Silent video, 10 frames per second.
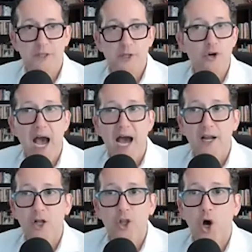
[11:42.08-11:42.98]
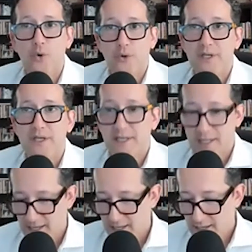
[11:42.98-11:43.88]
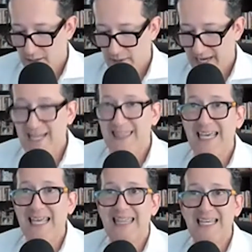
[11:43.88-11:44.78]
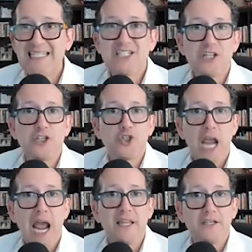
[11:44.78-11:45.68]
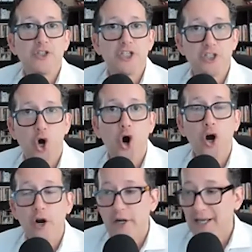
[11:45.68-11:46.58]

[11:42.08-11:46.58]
you're not alone, right? This is the challenge. It's hard.